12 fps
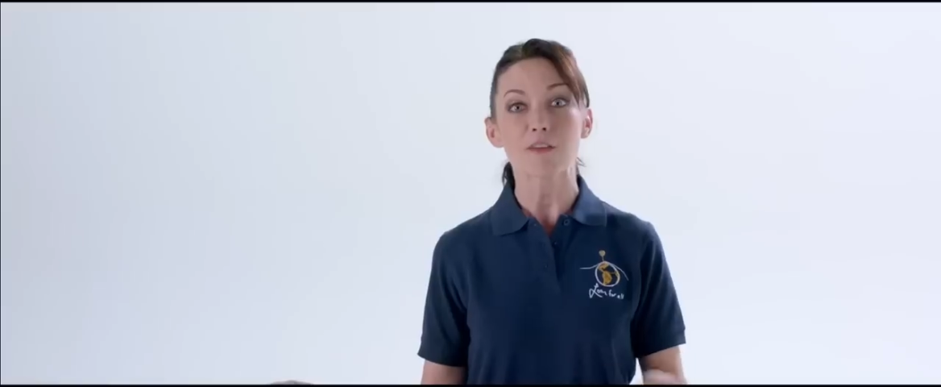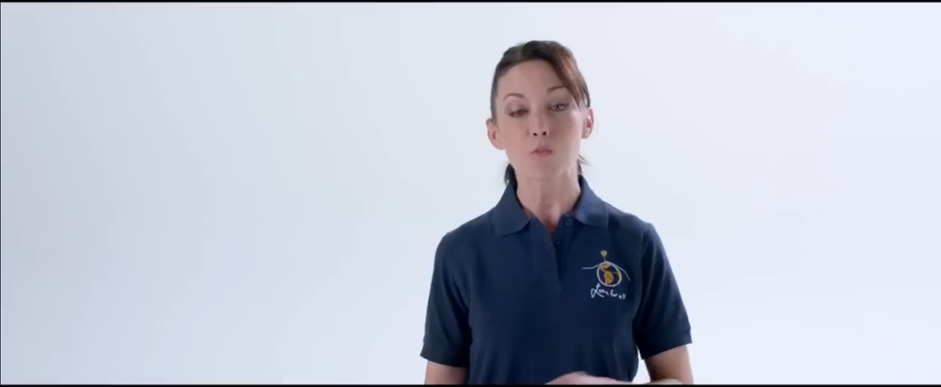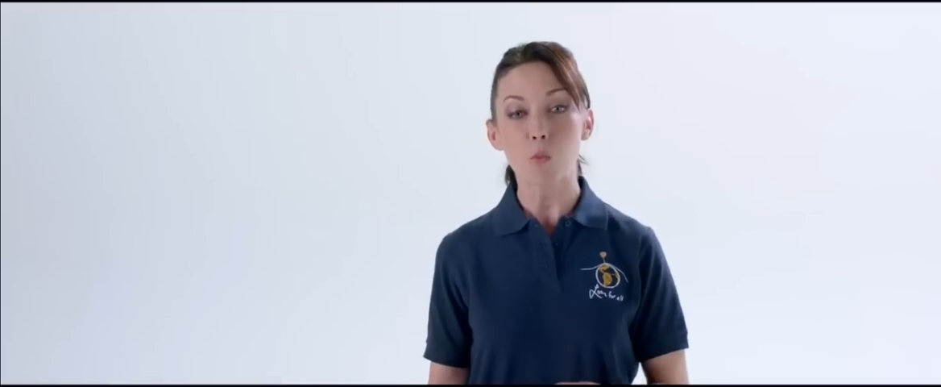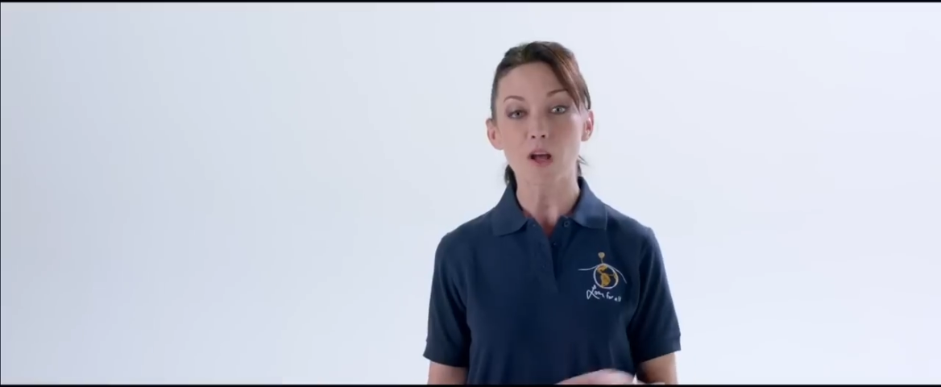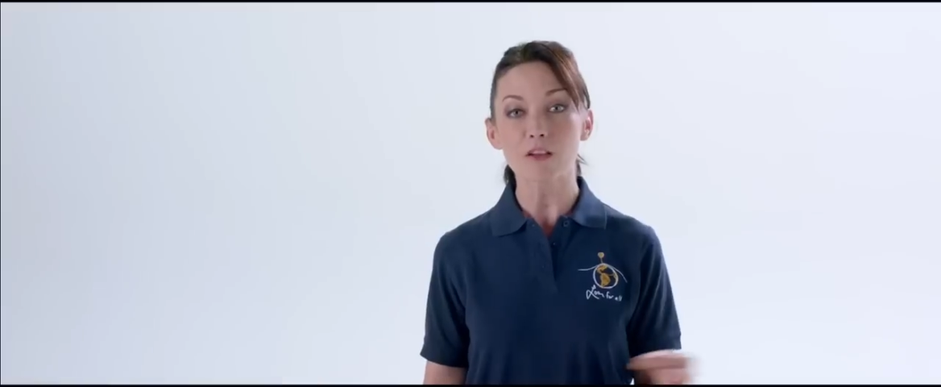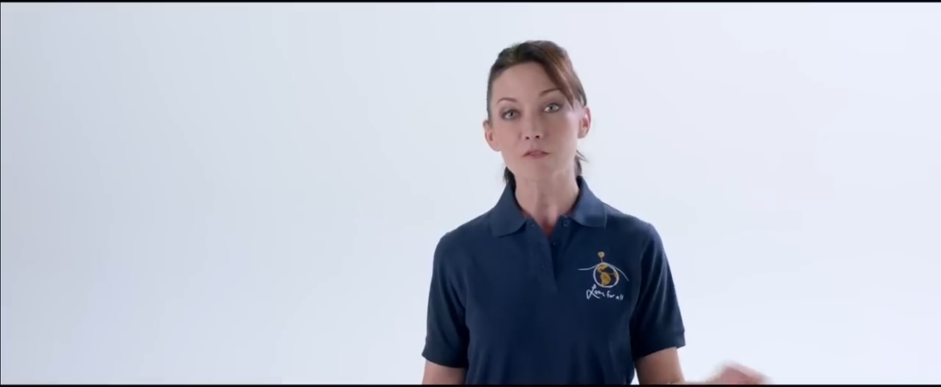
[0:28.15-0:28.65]
If
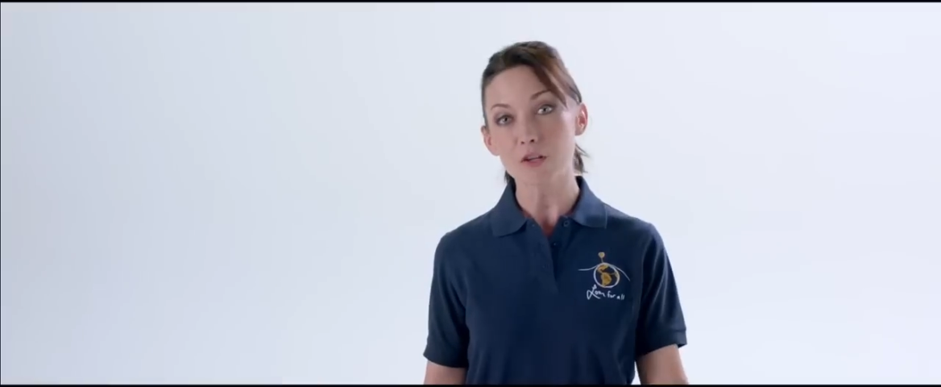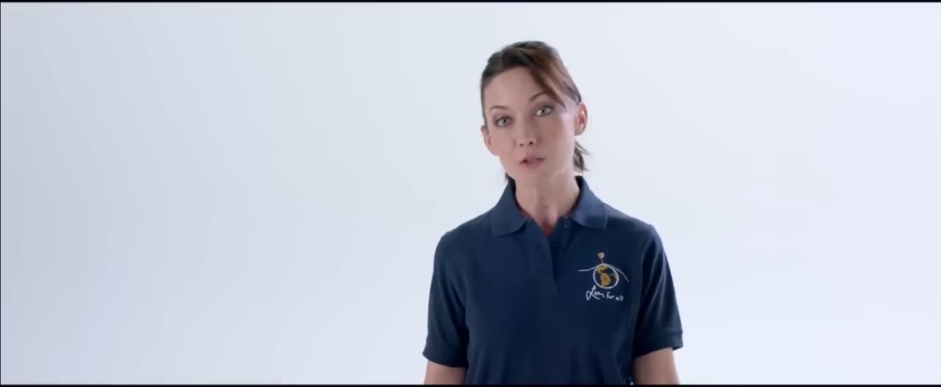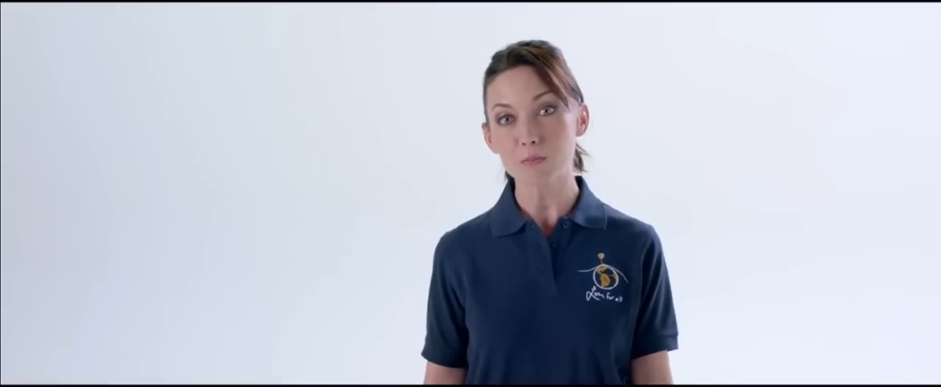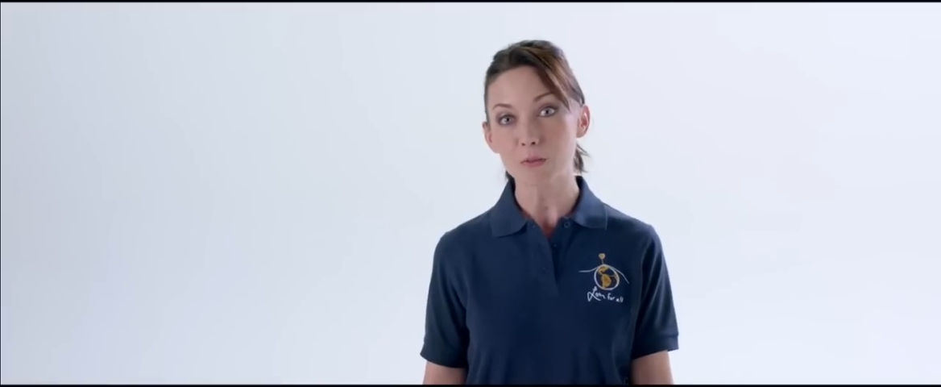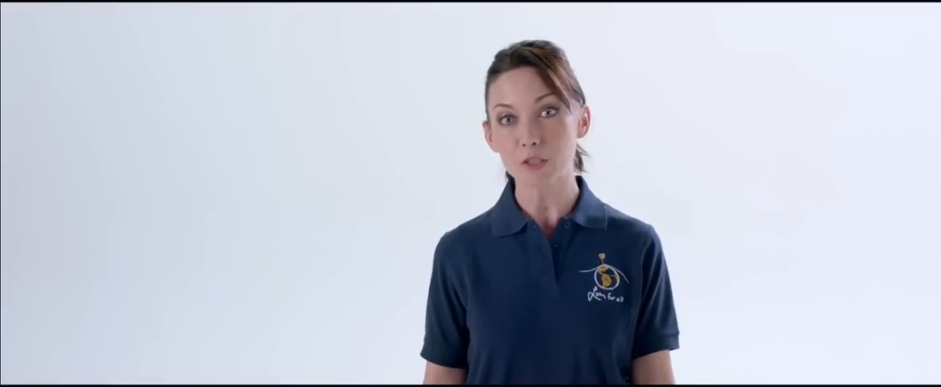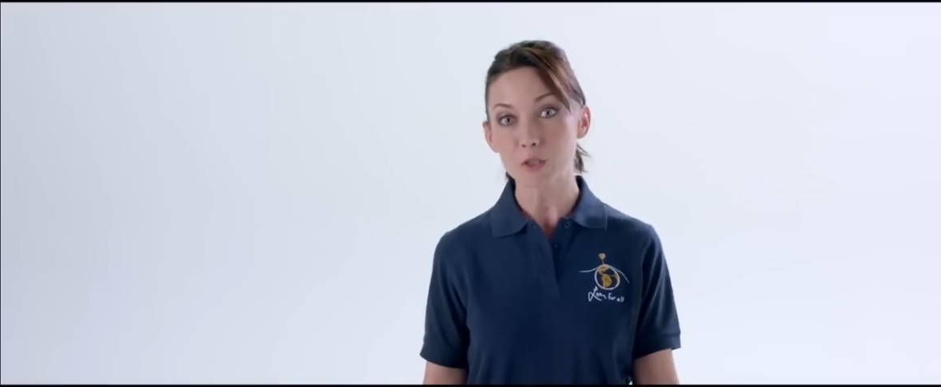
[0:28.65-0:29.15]
one of
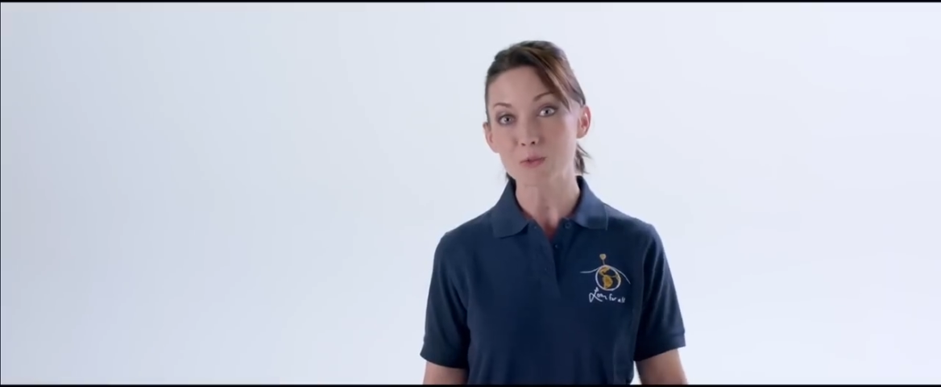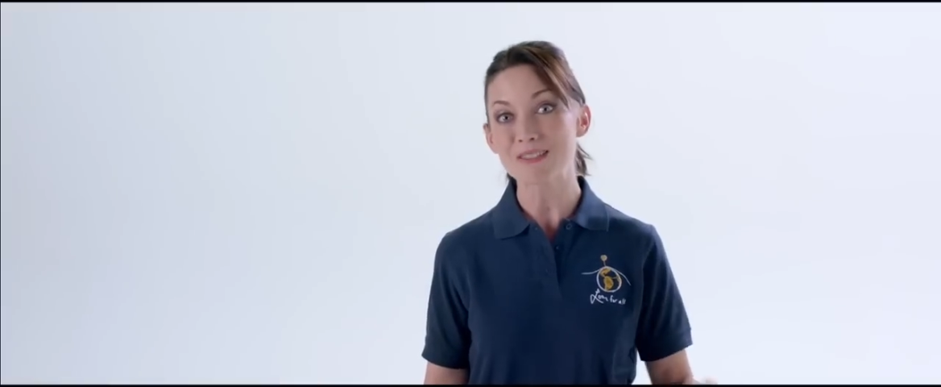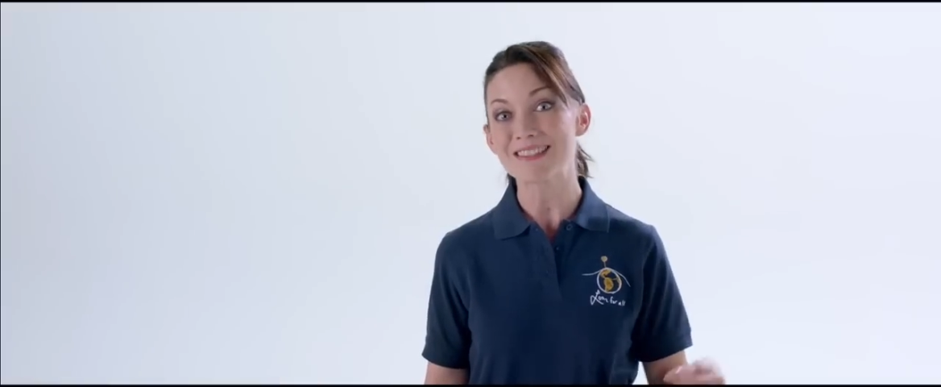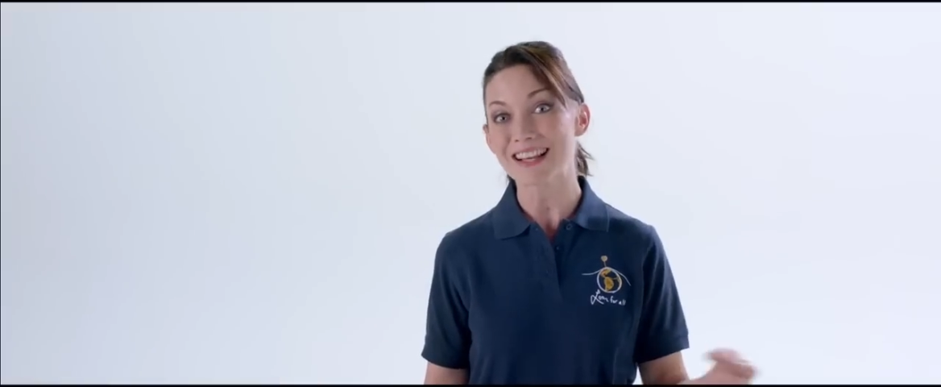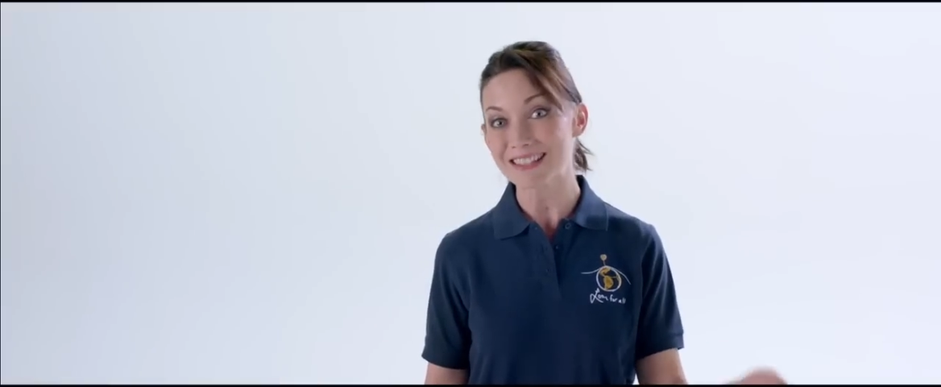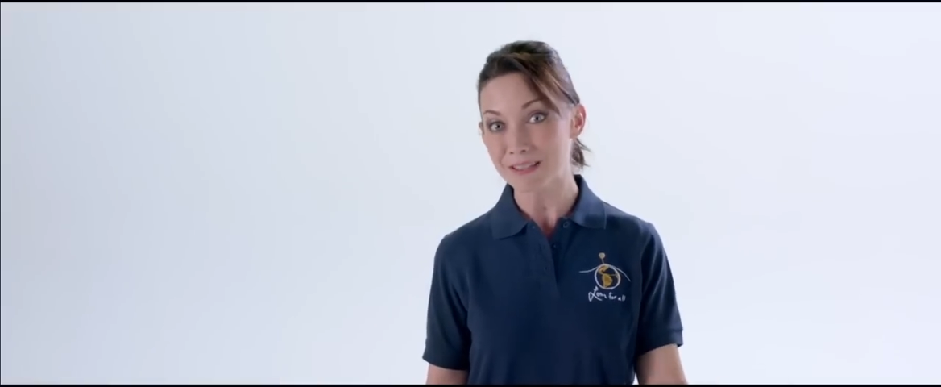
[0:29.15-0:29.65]
those balloons
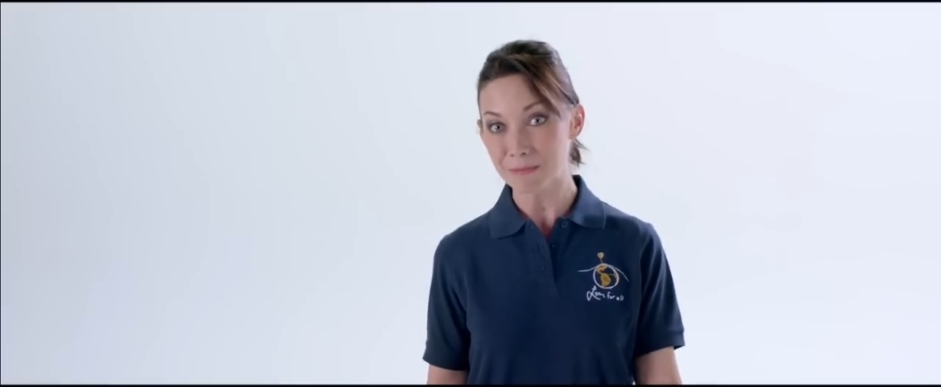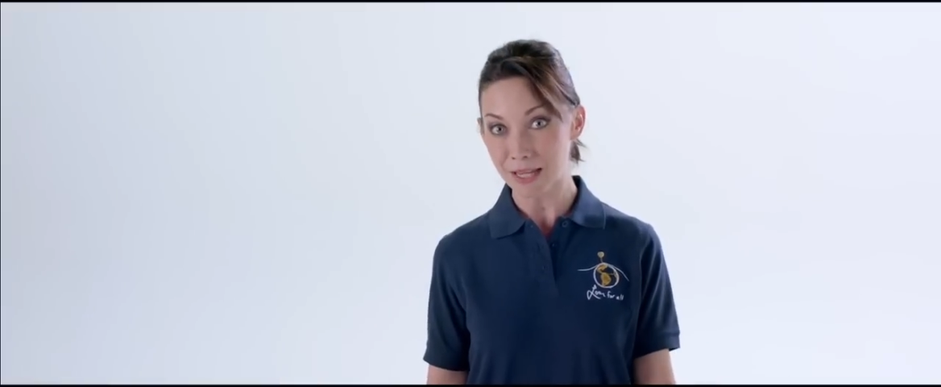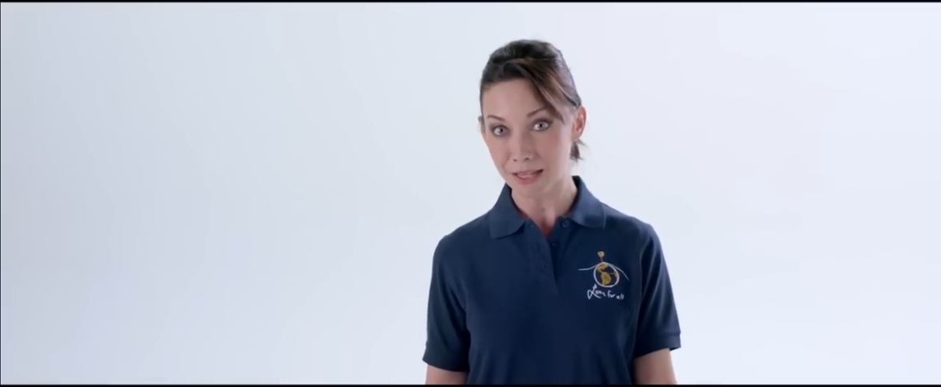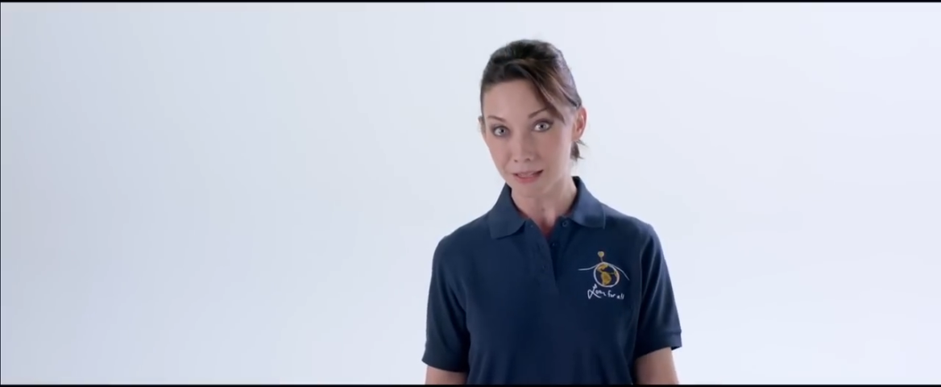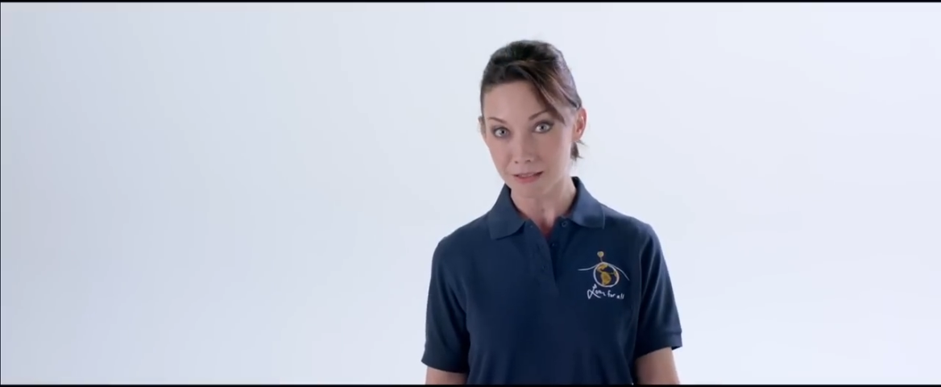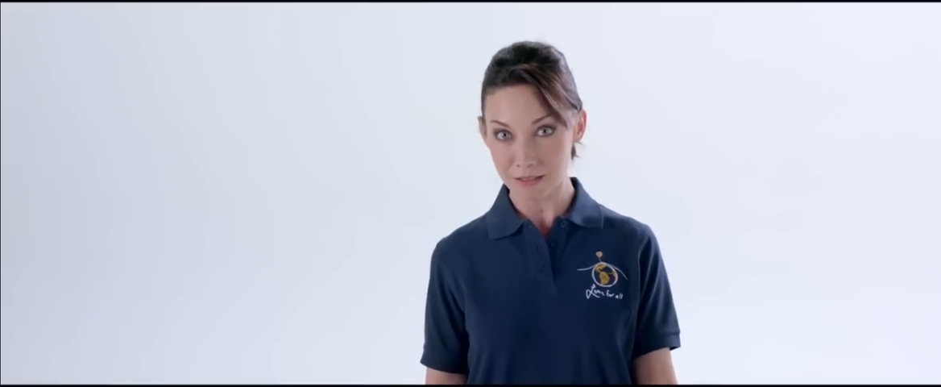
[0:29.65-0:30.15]
doesn't make it